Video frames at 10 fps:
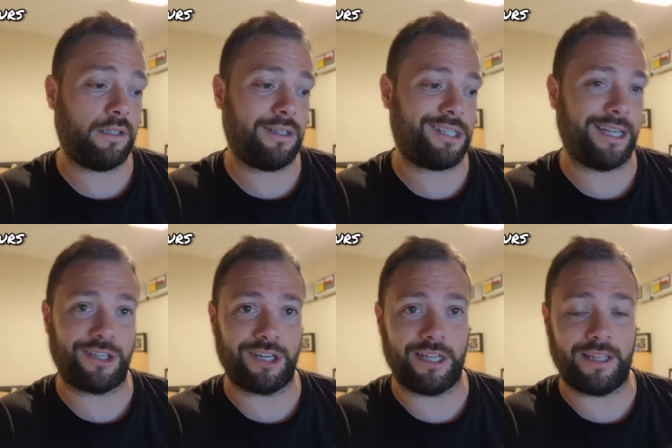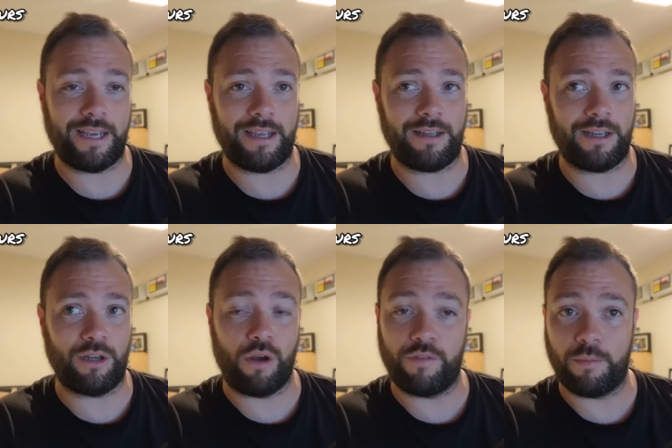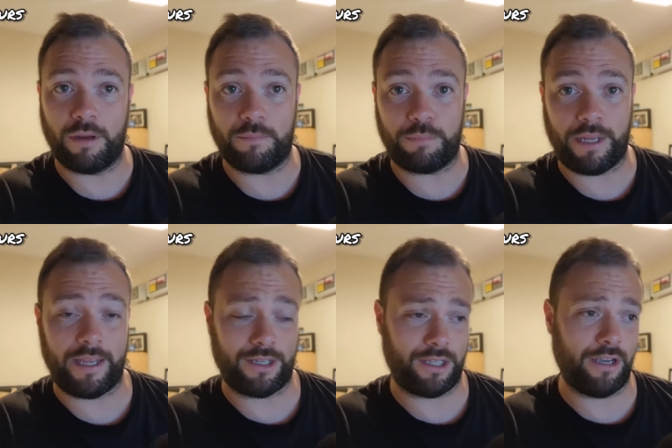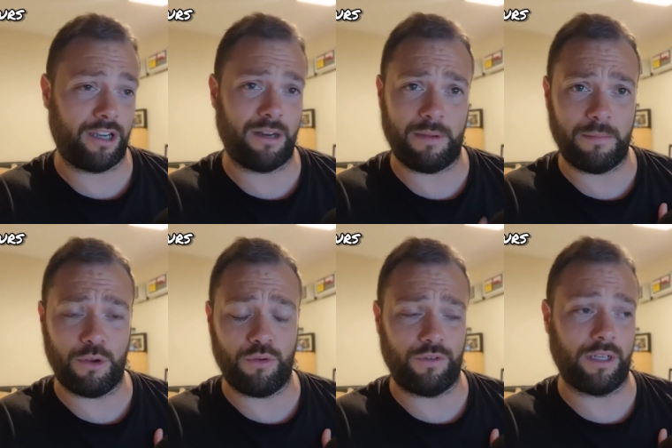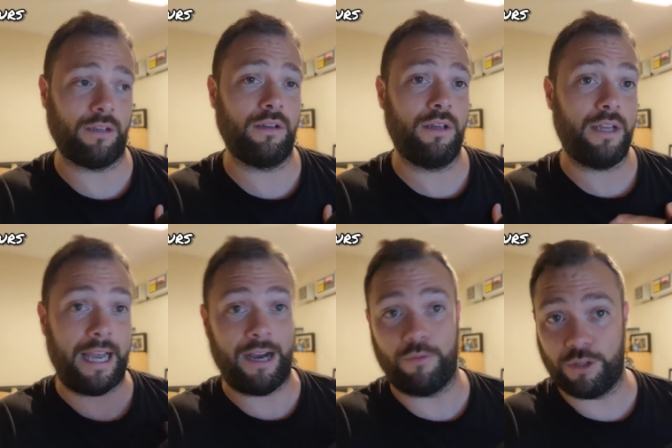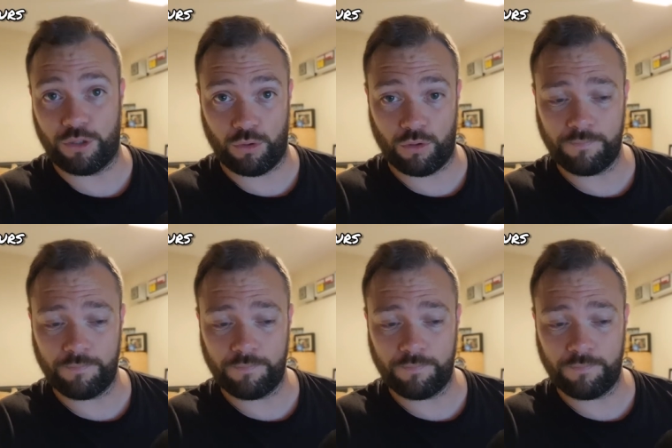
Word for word: essentially there a lot of them are players that are going to be moving out the door,